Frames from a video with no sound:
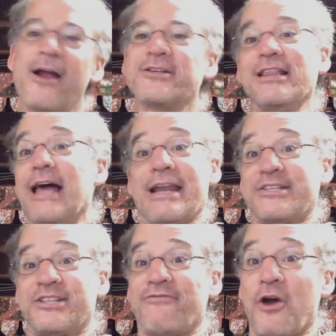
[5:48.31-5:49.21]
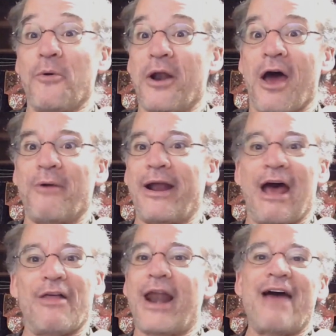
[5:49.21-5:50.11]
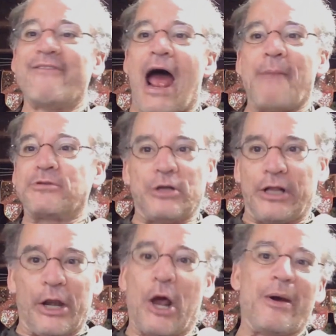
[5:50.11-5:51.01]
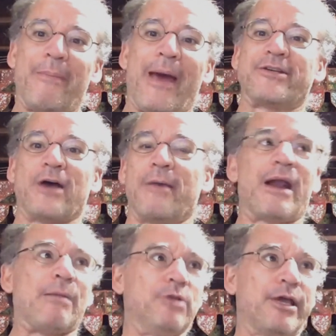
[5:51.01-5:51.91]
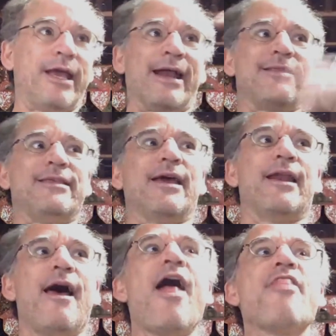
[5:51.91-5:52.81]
a lot of stuff going on right now that I have absolutely no impact on, but I'm looking at it thinking